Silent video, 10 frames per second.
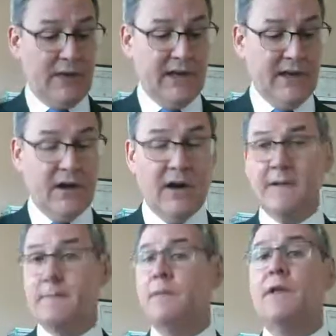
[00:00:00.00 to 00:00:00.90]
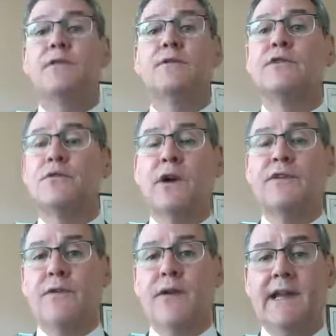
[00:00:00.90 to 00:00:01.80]
kindergarten through the
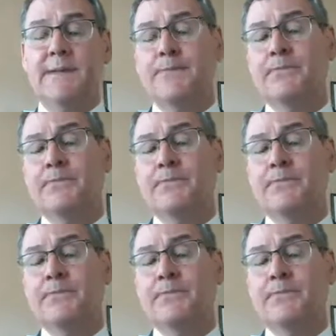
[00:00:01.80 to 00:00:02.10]
12th grade.